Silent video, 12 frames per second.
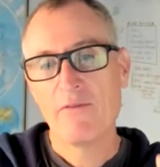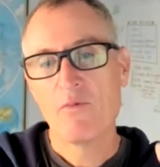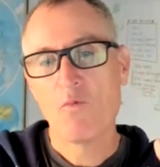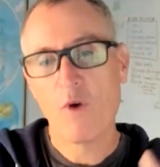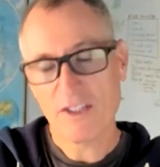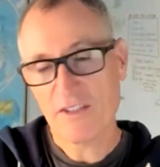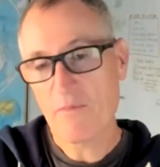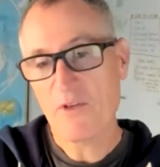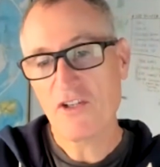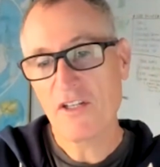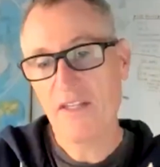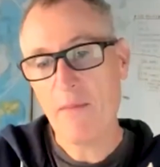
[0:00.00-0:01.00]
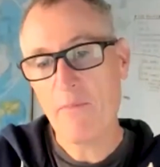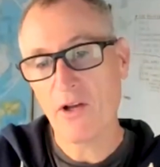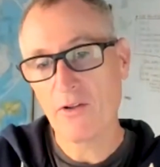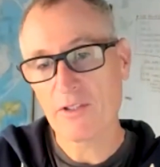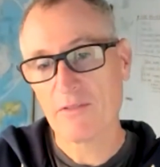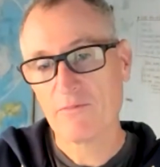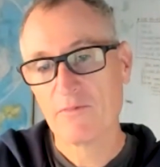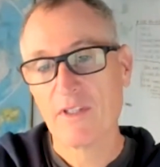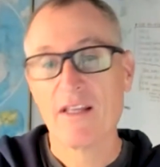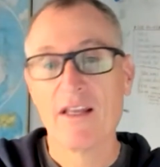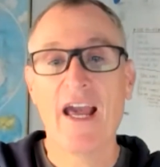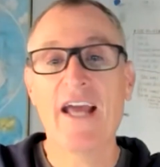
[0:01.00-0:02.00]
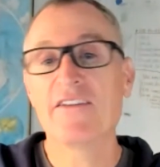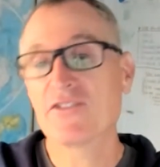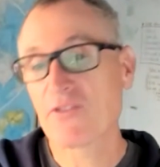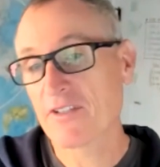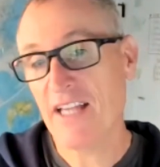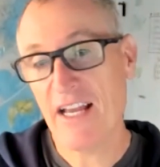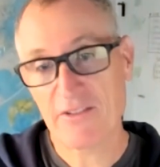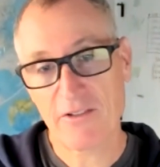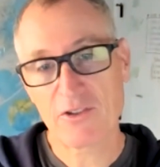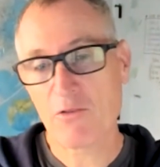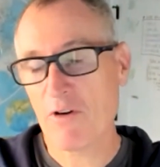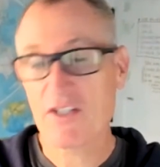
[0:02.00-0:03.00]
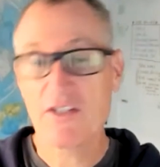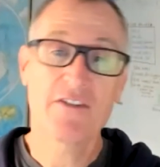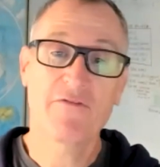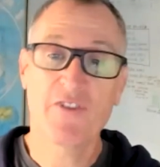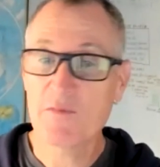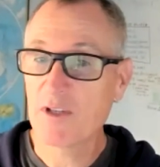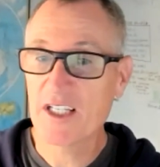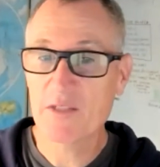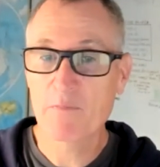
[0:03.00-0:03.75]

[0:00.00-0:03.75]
what's the machine they built, and you start to ask those questions. If this place